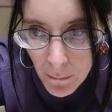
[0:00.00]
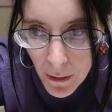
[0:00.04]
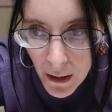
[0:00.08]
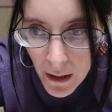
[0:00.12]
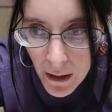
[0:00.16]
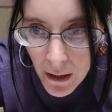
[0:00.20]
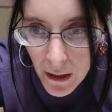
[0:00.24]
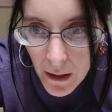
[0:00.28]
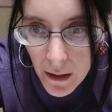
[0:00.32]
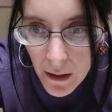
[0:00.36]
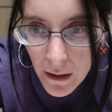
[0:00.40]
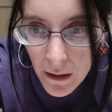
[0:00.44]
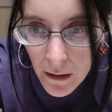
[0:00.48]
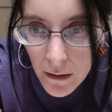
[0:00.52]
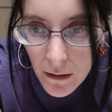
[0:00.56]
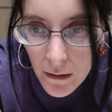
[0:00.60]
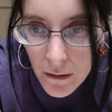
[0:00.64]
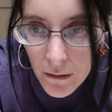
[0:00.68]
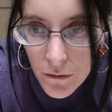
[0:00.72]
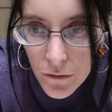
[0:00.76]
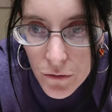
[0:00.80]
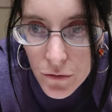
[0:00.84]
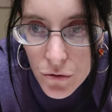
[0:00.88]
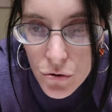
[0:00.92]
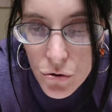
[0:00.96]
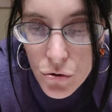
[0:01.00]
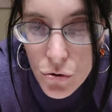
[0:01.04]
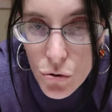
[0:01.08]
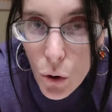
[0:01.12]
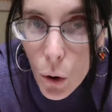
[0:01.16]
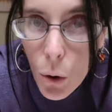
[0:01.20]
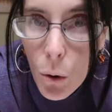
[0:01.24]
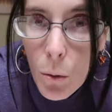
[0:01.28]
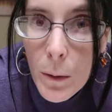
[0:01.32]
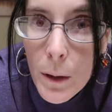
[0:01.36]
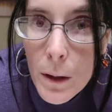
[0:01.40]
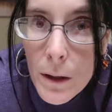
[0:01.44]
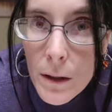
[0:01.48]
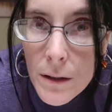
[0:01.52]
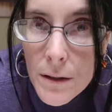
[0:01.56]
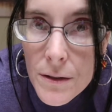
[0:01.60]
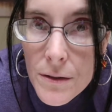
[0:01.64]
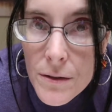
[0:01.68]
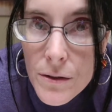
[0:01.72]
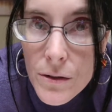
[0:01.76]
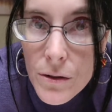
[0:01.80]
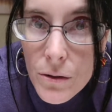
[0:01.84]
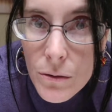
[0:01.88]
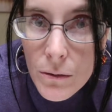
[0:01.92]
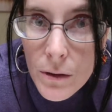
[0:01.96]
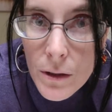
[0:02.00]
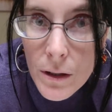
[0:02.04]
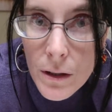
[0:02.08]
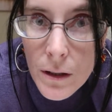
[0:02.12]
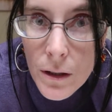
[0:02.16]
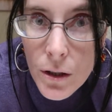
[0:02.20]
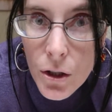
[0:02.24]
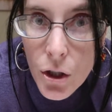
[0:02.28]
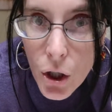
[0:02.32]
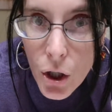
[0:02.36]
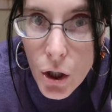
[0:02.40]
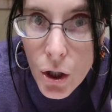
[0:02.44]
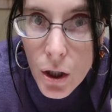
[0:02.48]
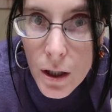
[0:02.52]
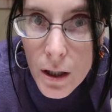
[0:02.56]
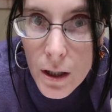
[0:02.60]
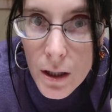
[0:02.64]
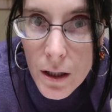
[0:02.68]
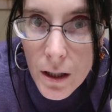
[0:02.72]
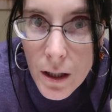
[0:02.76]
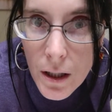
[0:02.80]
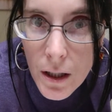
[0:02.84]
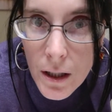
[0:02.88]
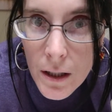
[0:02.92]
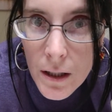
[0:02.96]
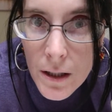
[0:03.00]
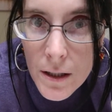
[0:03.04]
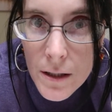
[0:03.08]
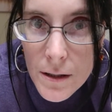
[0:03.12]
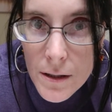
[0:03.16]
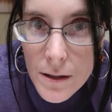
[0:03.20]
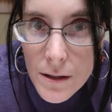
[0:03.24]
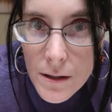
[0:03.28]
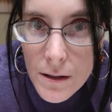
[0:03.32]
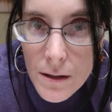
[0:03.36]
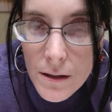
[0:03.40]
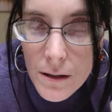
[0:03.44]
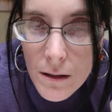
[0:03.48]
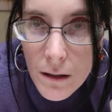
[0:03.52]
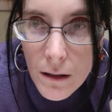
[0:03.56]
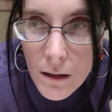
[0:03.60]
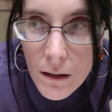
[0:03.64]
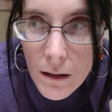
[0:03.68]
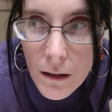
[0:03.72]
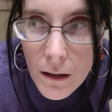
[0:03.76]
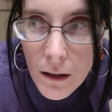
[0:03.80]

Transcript: My stoma is doing good. It is